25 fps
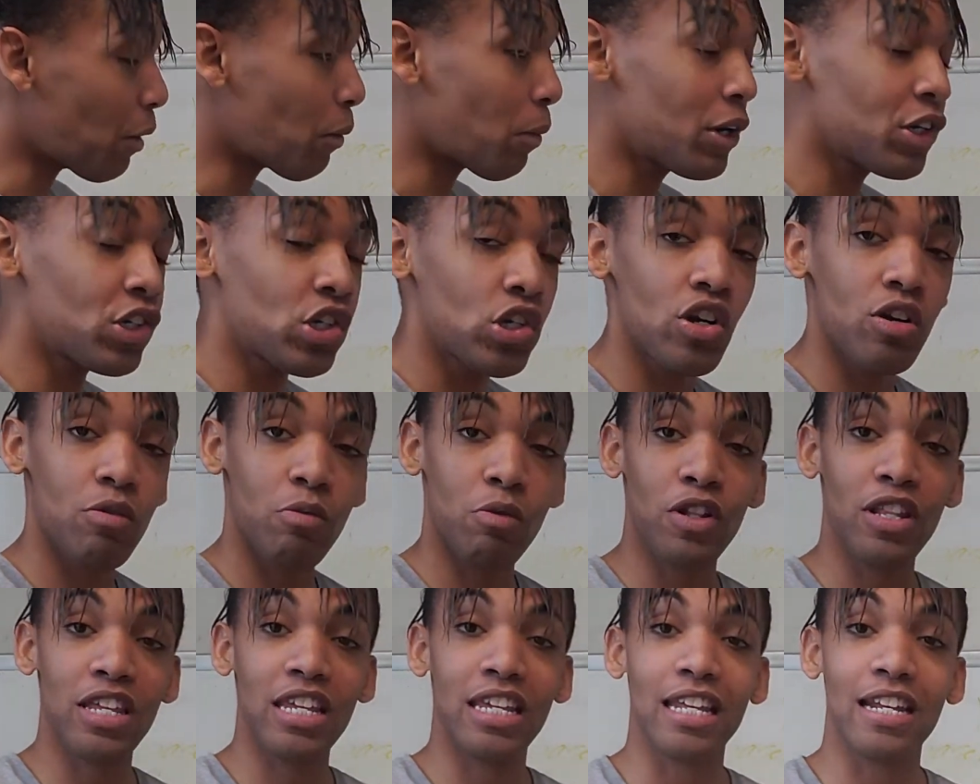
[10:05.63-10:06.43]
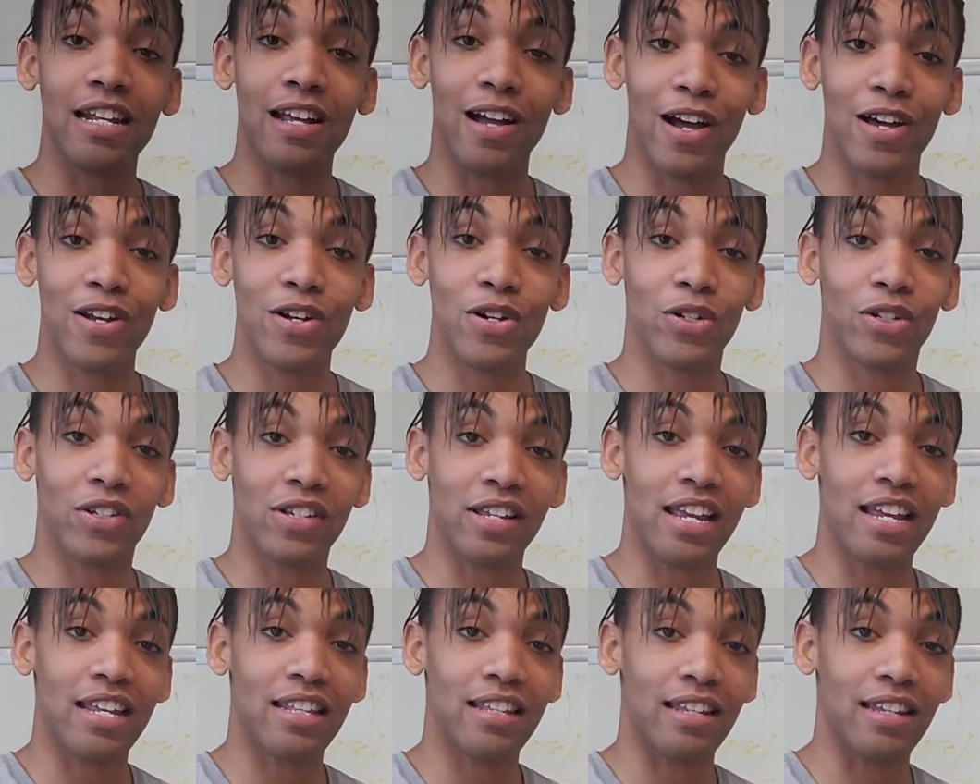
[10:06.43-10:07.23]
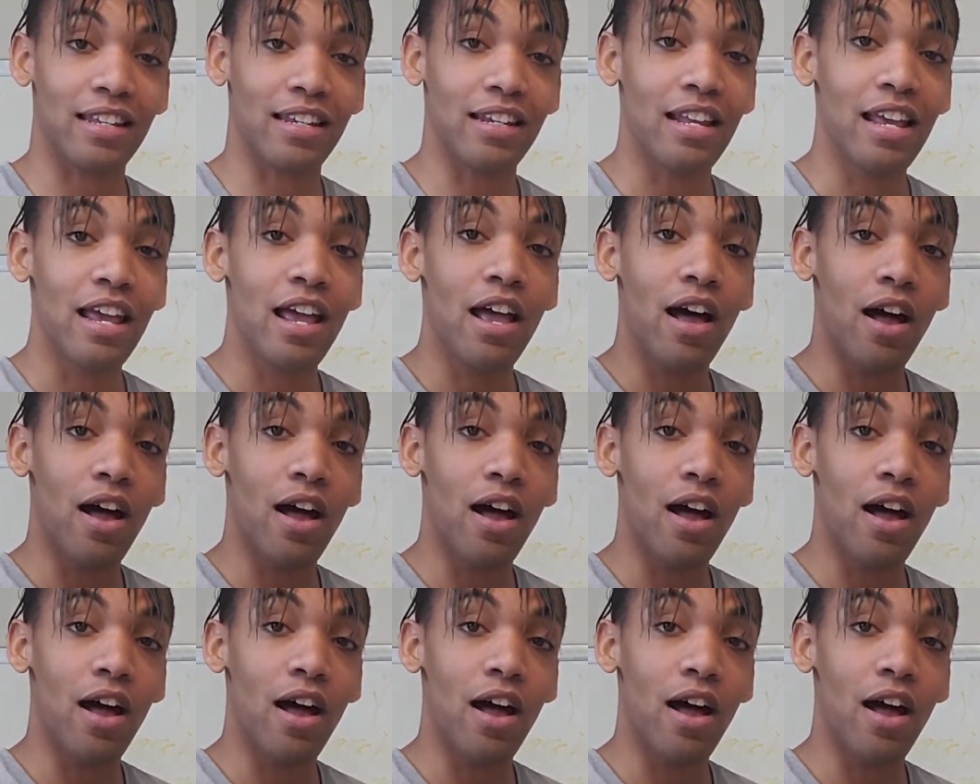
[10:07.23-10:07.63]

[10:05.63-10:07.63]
want you to really get an understanding